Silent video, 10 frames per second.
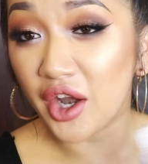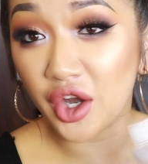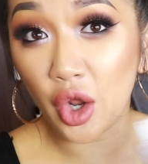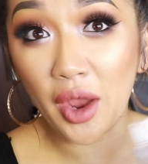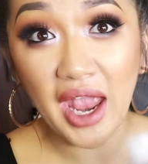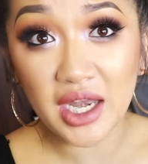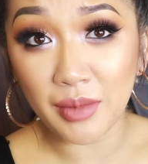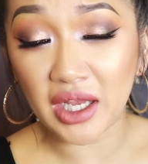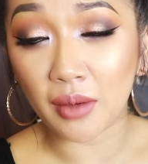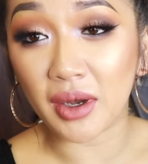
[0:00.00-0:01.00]
I don't know any
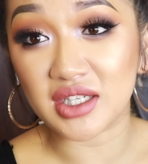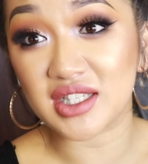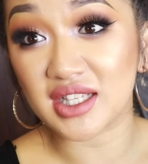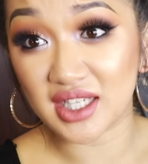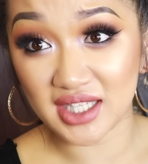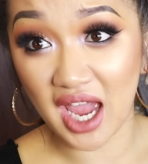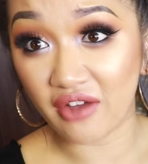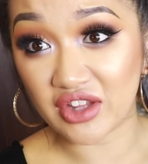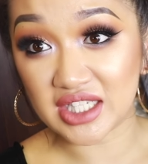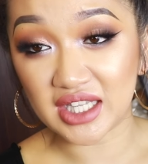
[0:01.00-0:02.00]
makeup artist that doesn't
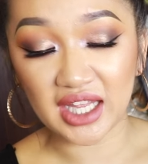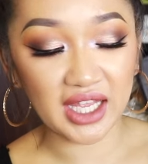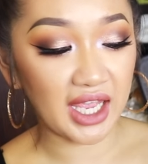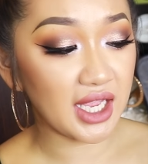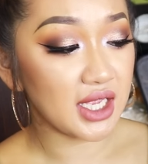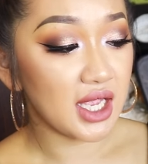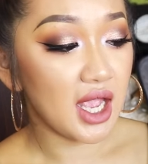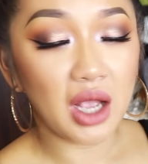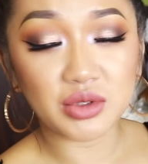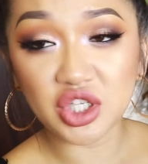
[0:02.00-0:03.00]
have this in their kit.
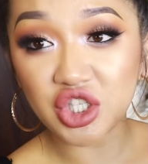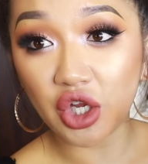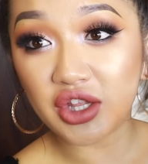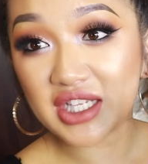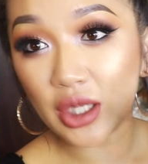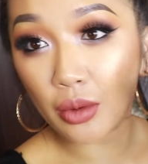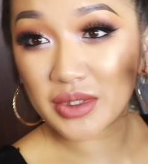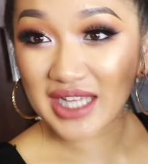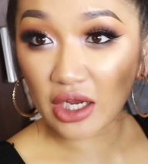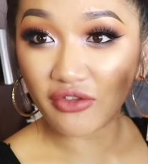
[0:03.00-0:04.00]
I'm going to show you this little
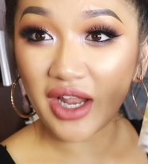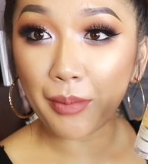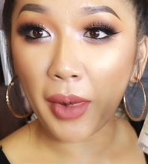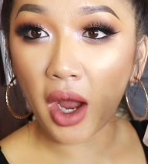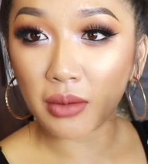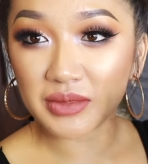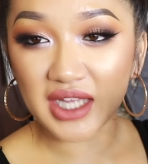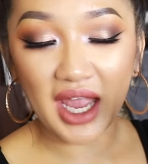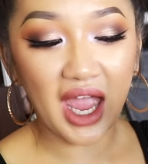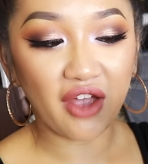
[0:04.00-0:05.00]
stack of lip balms
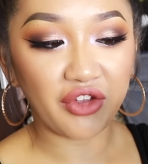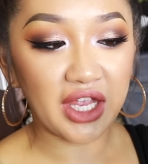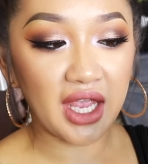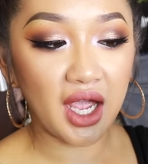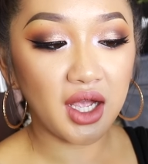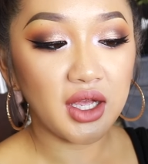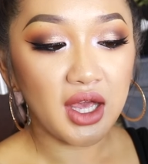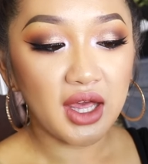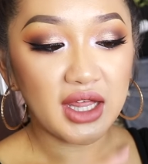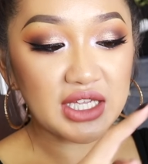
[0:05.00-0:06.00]
that I have here.
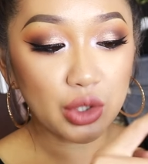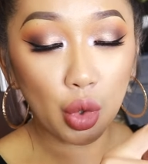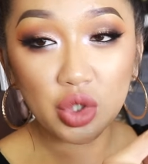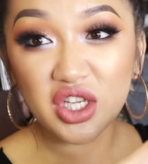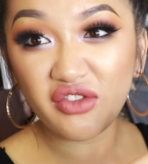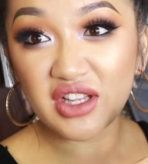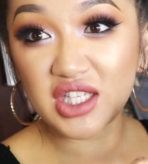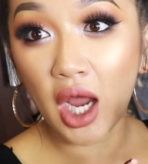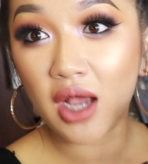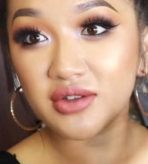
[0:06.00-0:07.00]
It's all different
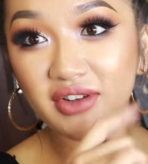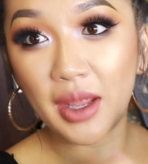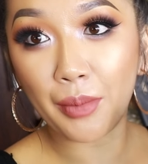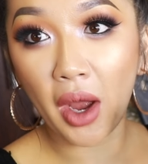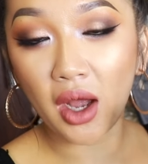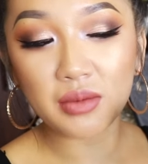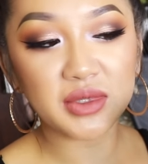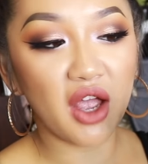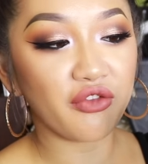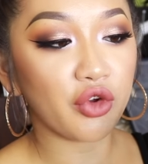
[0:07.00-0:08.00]
types of lip
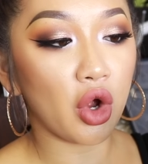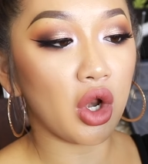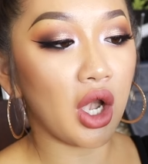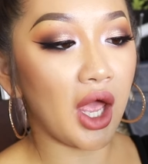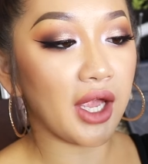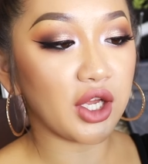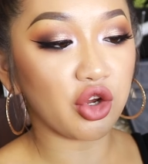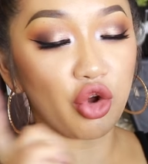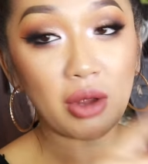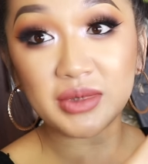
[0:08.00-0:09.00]
balms. I've got like
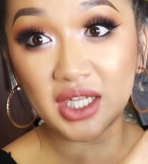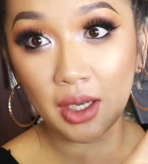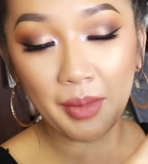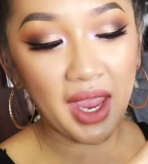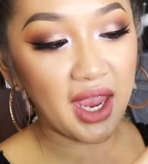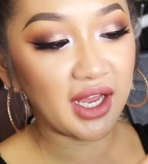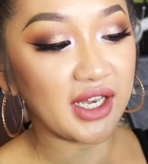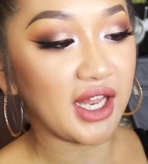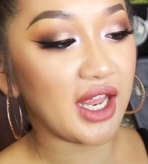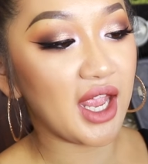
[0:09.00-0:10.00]
Crème de la Mer
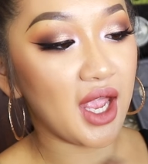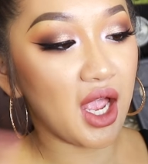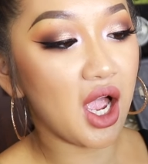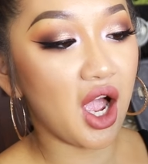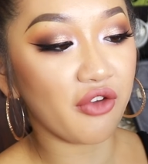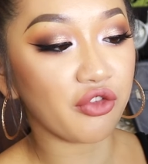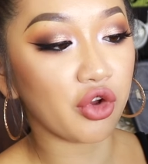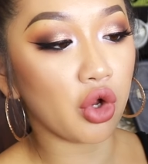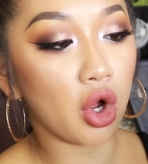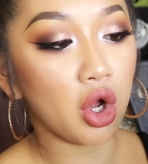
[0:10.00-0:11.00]
in here, I've
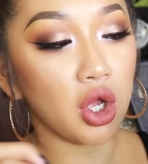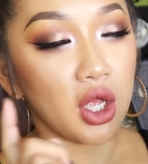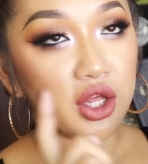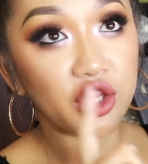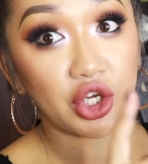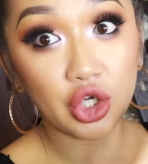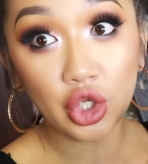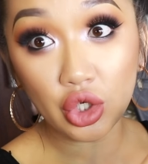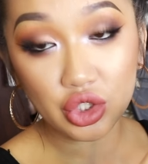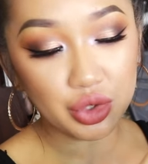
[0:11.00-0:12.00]
got the
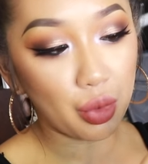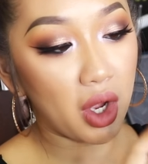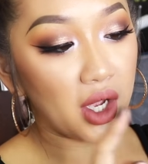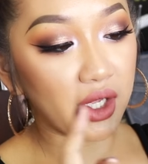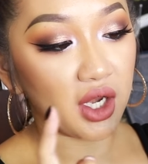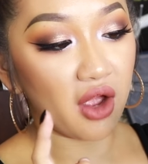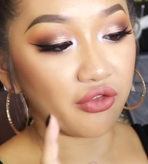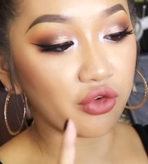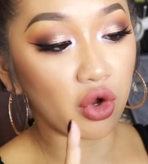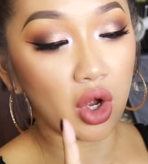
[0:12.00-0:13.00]
Nuxe one,
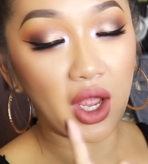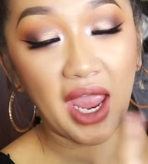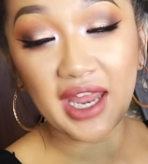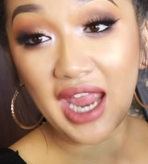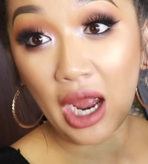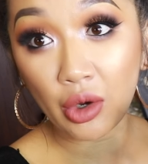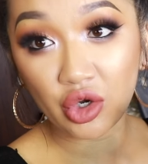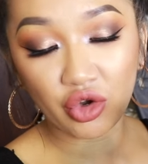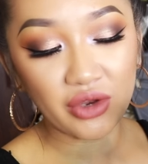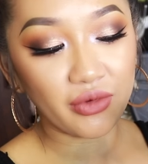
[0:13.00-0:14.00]
I've got eight hour
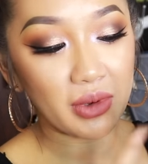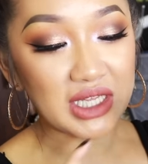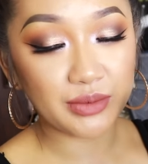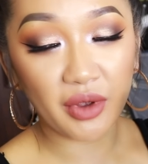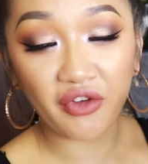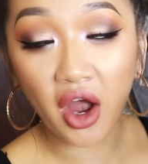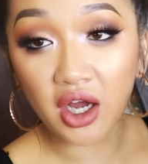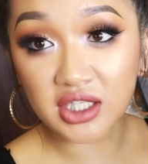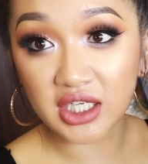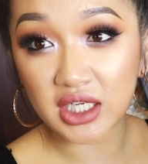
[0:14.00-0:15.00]
cream from Elizabeth
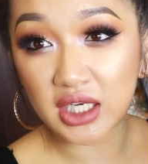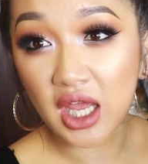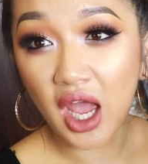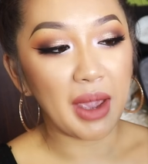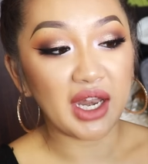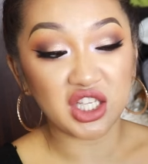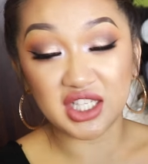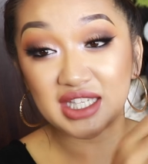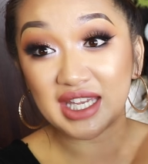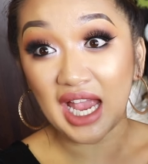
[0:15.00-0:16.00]
Arden, and I
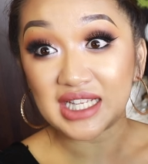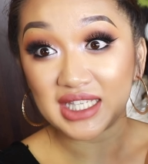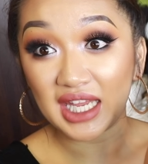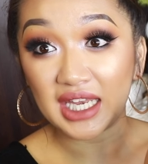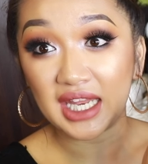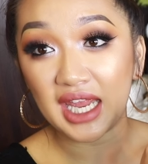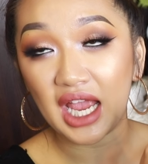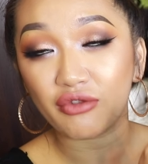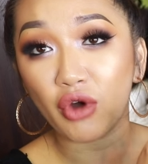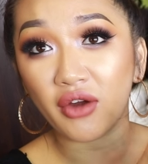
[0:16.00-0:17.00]
just decanted it in
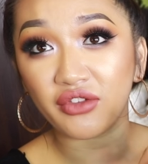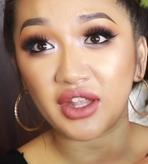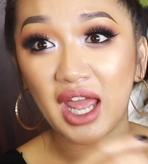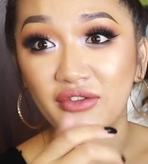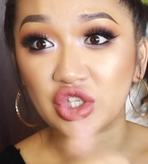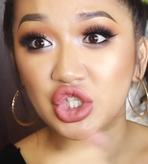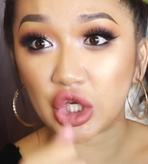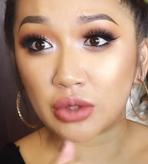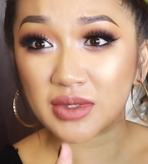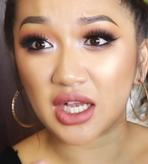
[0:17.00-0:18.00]
here rather than having
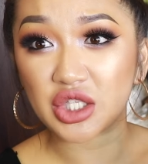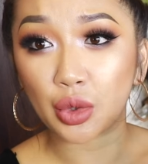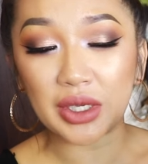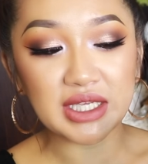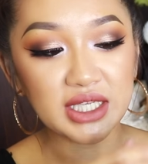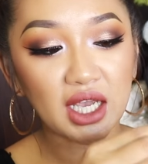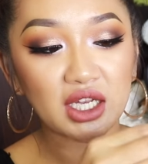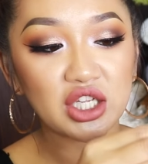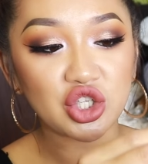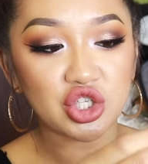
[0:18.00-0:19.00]
tubes that are squeezy. I
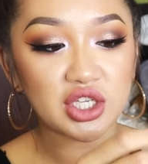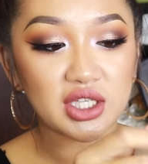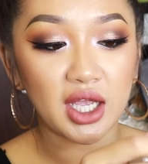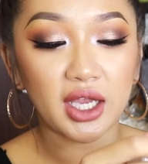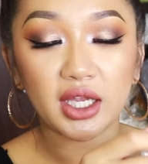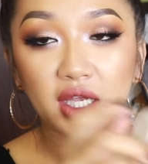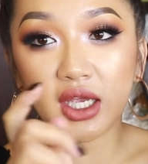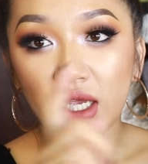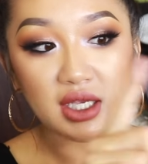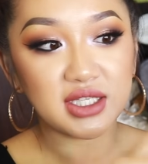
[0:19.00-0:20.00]
can literally just like
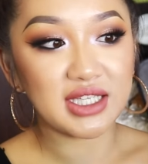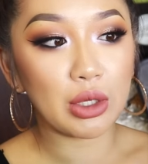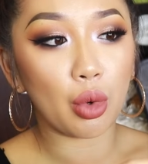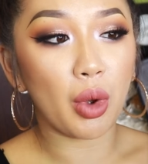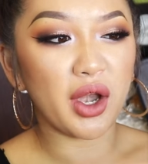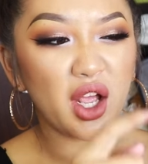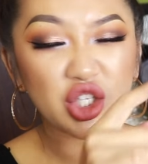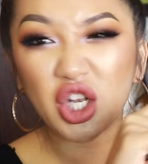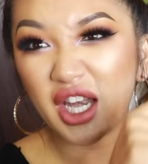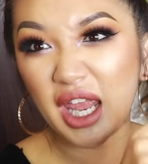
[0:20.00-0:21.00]
see what one. I
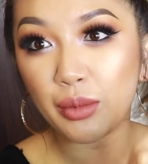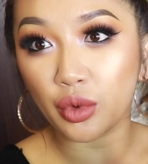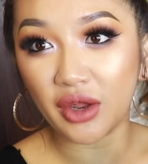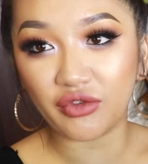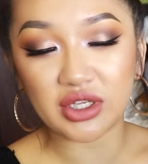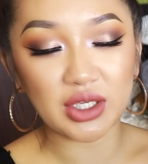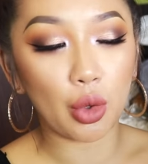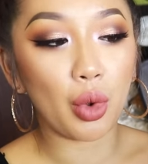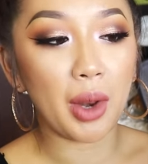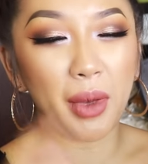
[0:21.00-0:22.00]
should have labelled every
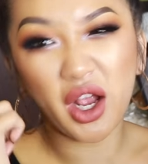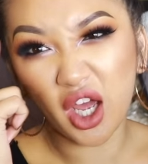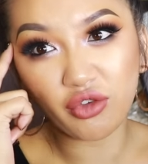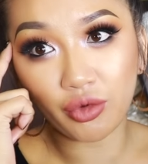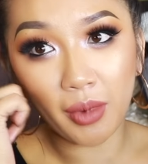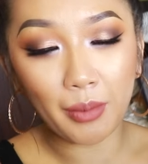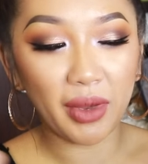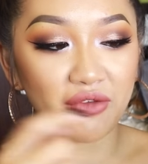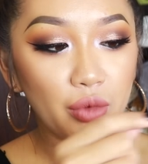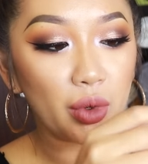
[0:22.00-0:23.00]
single one, but I can't
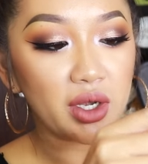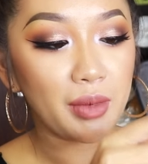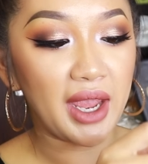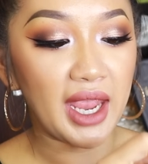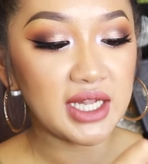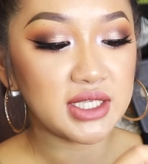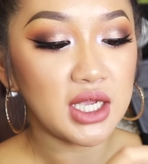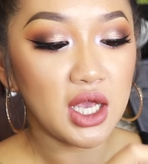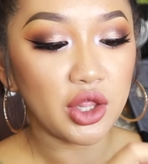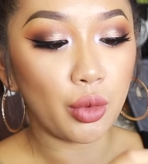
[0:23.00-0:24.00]
remember every one in my head.
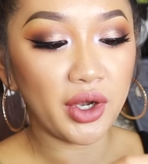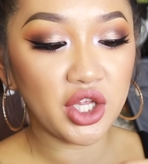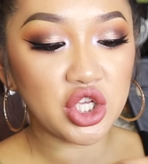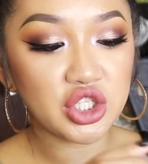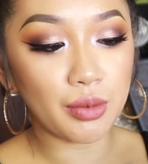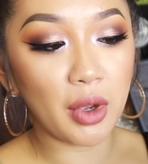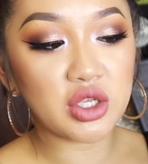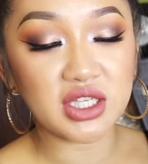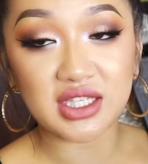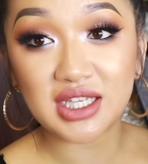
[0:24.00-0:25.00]
The one I use the
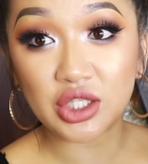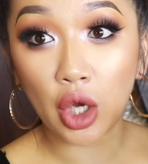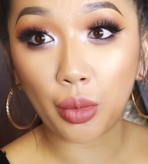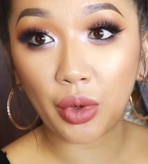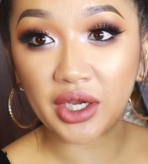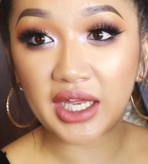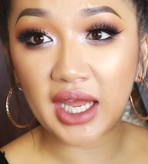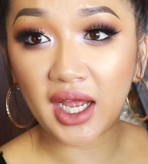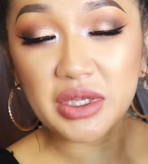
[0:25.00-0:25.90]
most is this top one here.